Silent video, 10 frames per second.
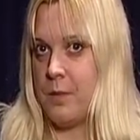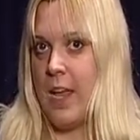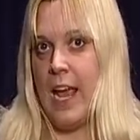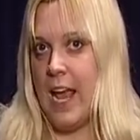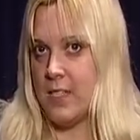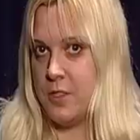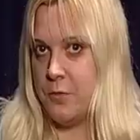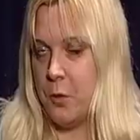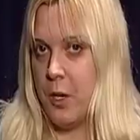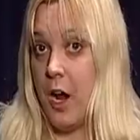and I asked
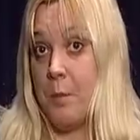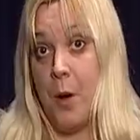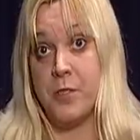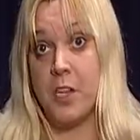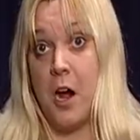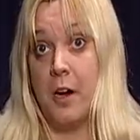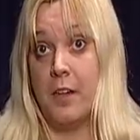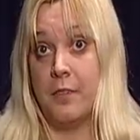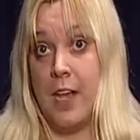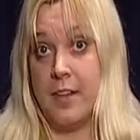for a
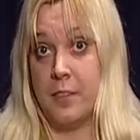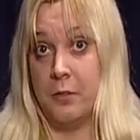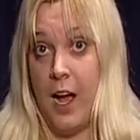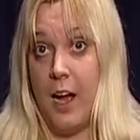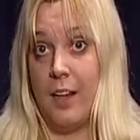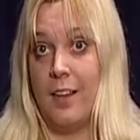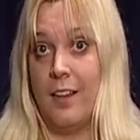postcard of Castle Rock.